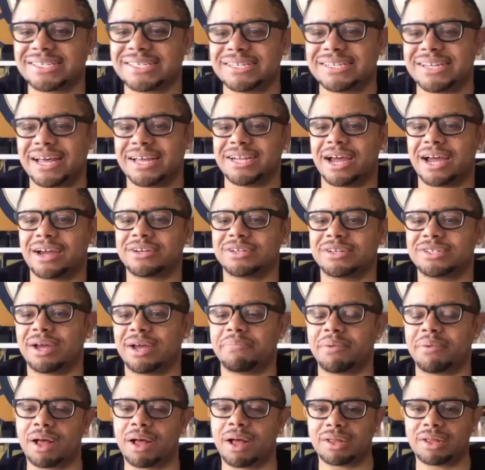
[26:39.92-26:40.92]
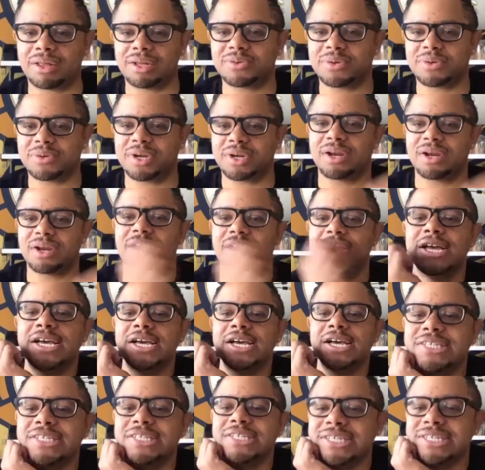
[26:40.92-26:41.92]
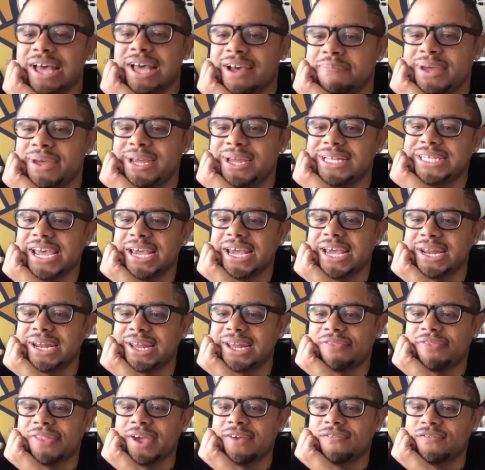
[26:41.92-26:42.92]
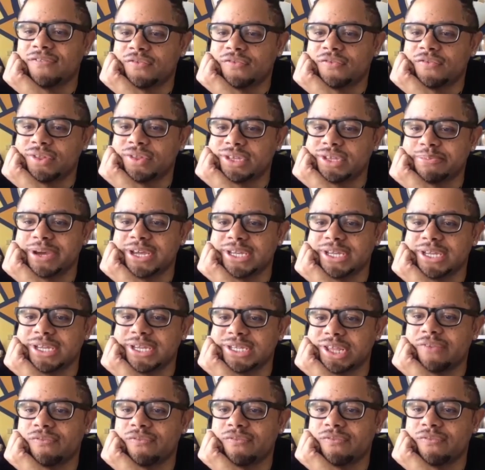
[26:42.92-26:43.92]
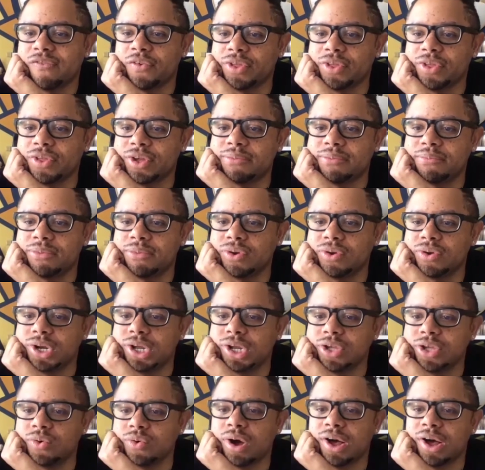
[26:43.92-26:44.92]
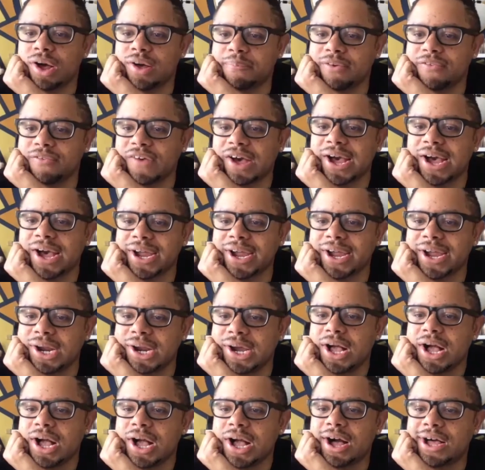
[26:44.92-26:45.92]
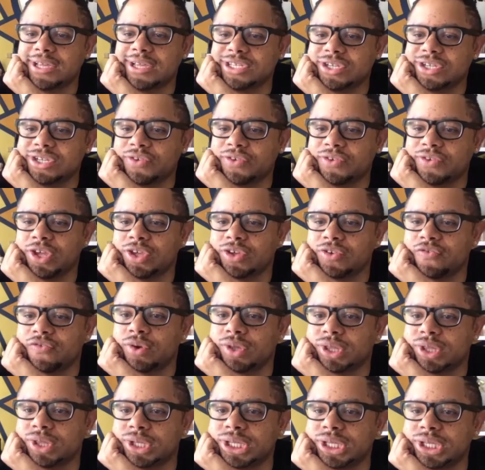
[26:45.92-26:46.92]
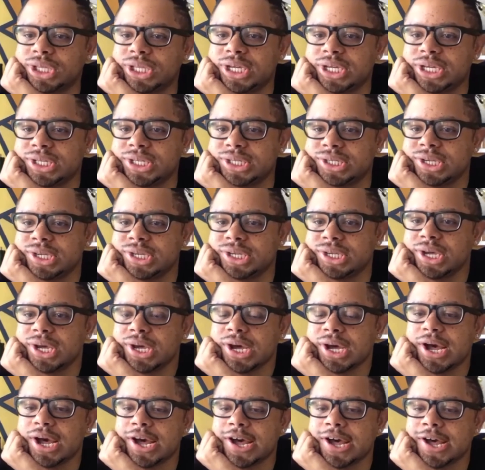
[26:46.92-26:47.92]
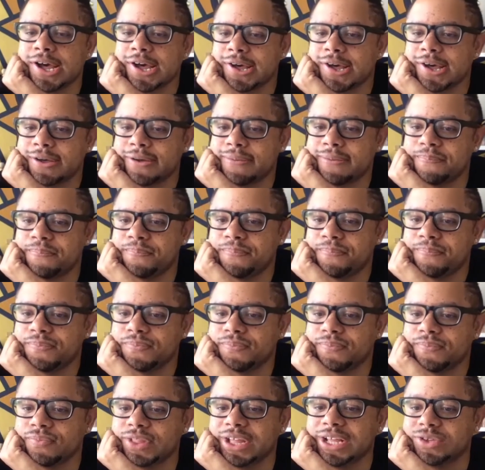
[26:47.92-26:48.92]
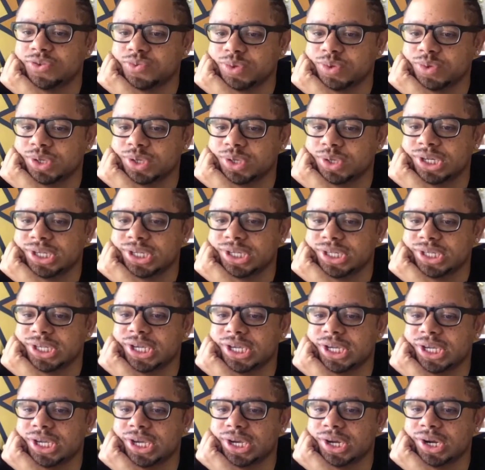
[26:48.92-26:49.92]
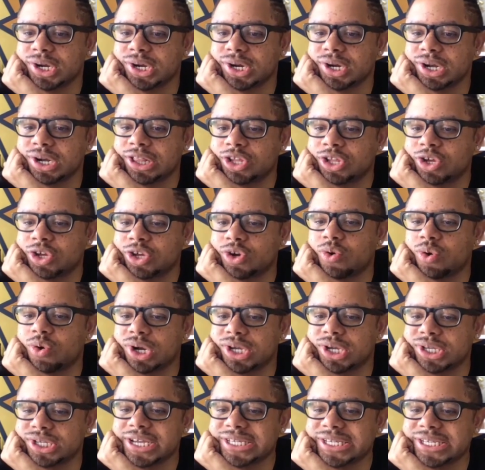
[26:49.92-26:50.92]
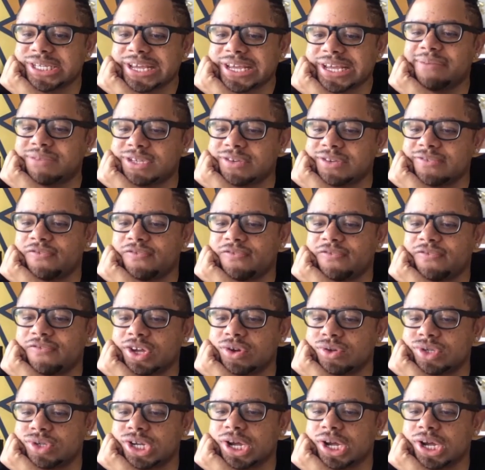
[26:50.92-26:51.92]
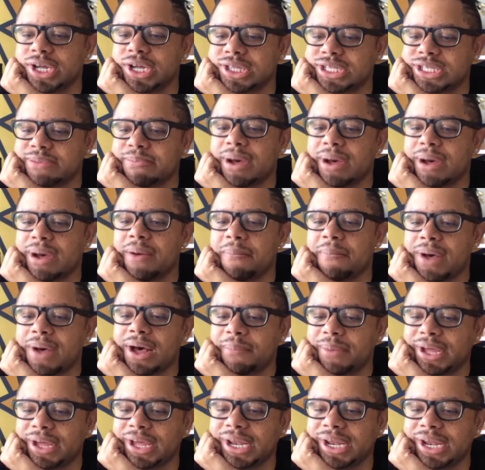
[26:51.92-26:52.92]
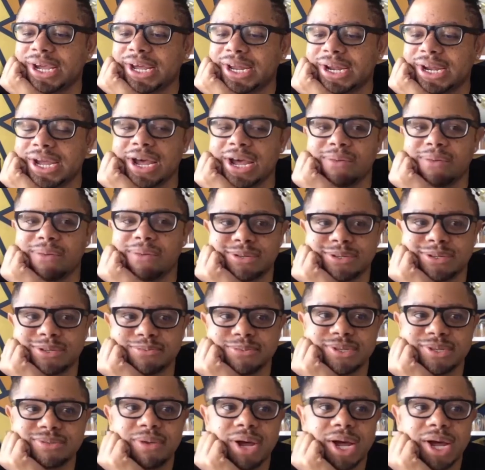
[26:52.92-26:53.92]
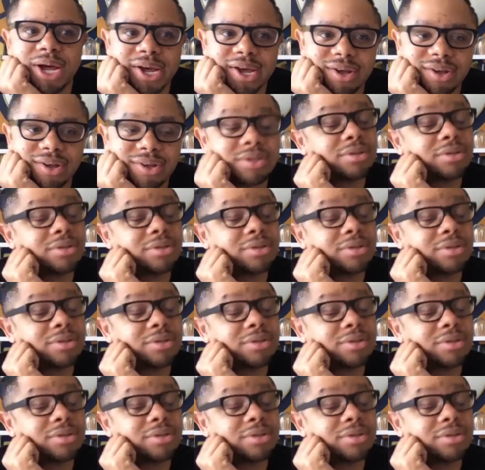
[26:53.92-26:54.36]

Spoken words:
Dr. John Paul on Twitter says, I'm maintaining, thankful for this space and thankful for the community you all provide. Also, thank you for the leads. That's really good to hear. Lacora says, ebbs and flows, talking to my mama and Nana helps me smile.